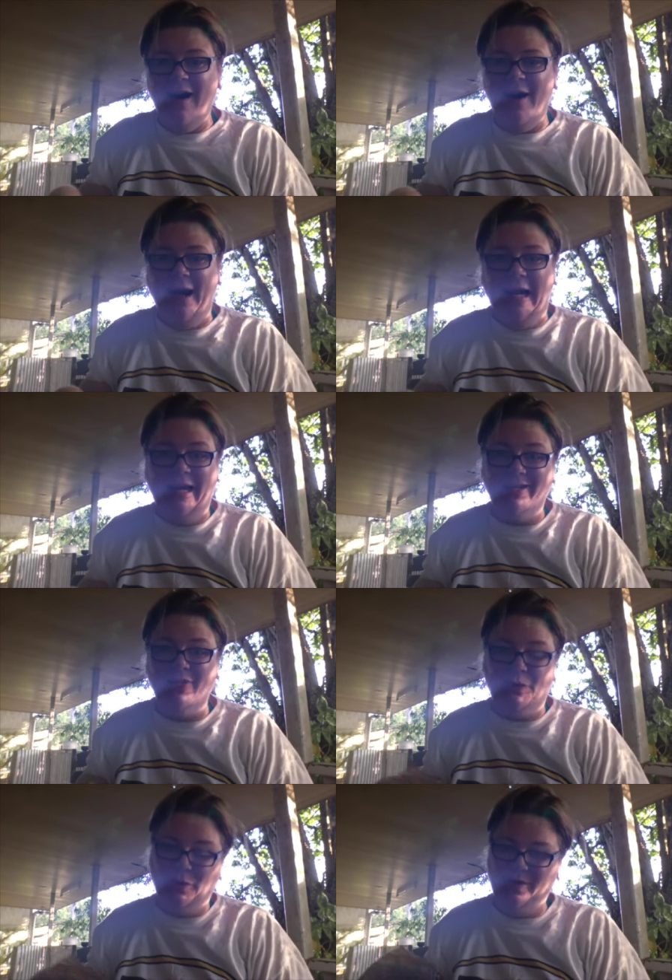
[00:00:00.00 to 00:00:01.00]
I collected
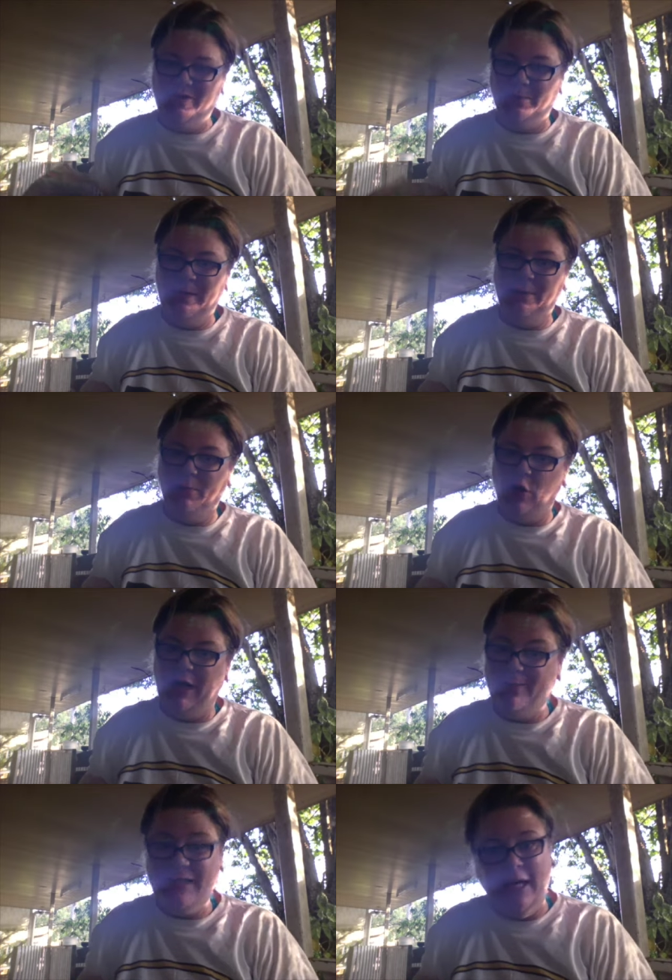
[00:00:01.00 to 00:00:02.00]
all the Zombie
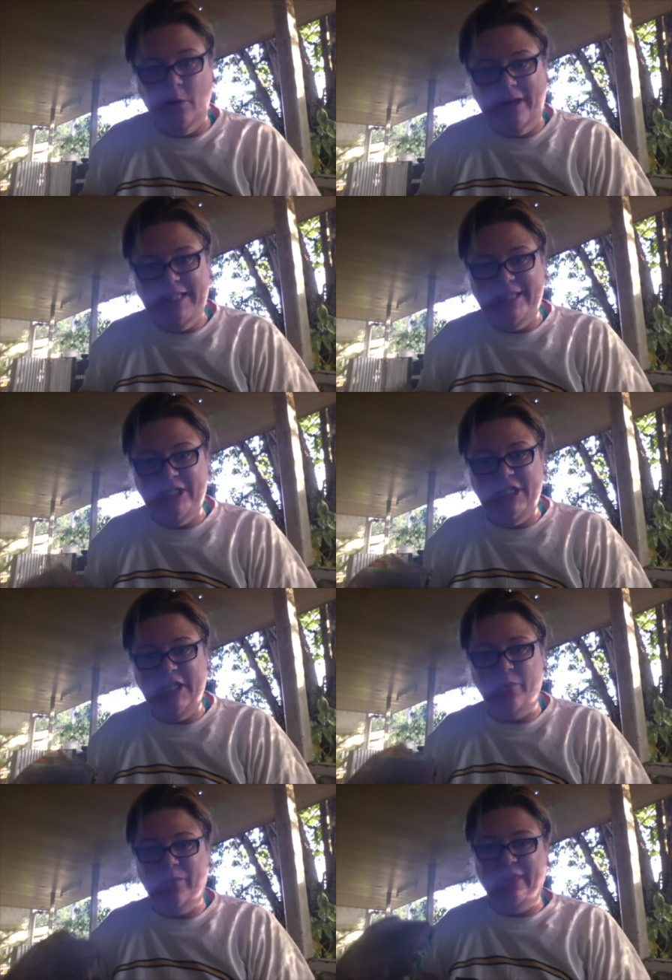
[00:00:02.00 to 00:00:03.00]
Apocalypse colorways this year
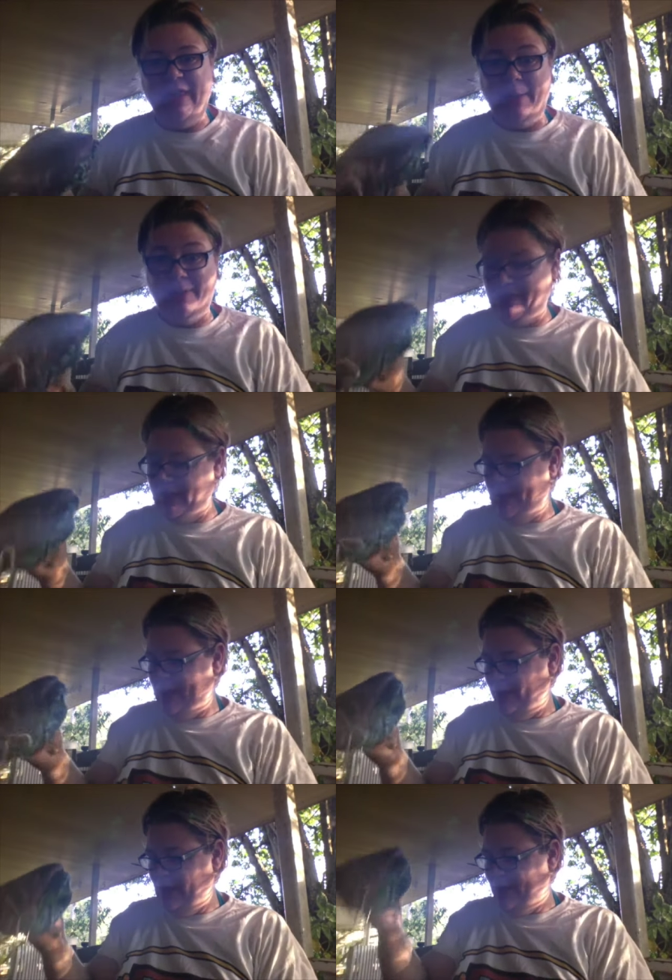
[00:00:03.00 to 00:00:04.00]
with a couple of other
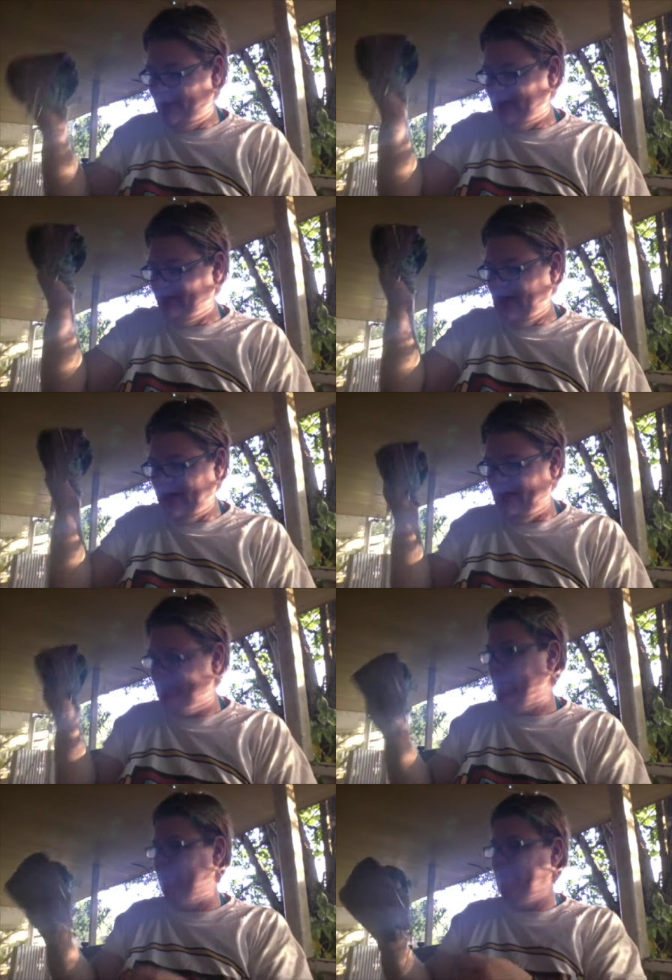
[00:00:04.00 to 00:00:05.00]
people and we divided them
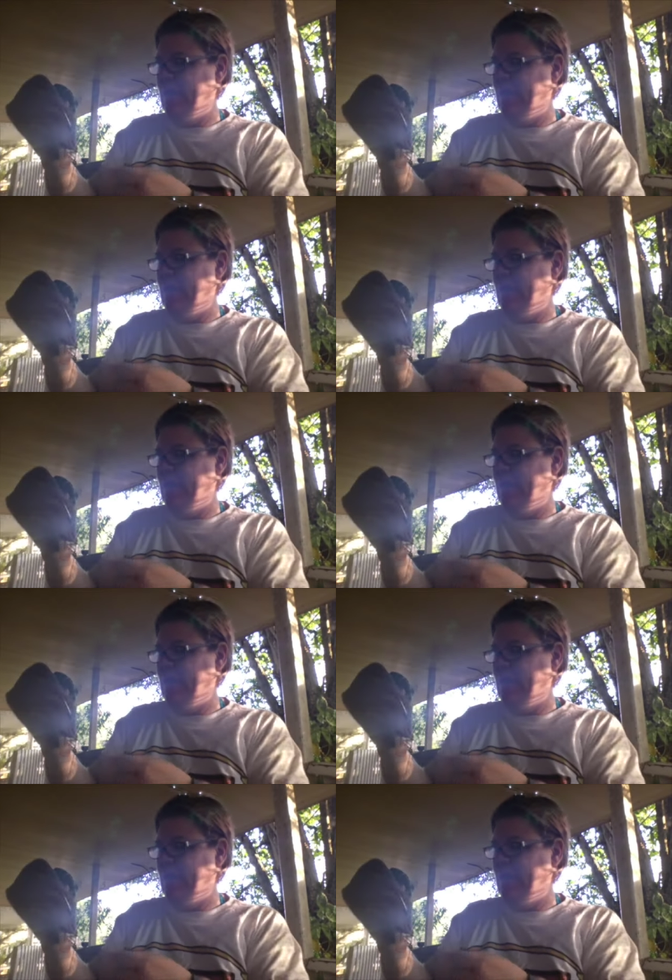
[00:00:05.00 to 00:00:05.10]
up.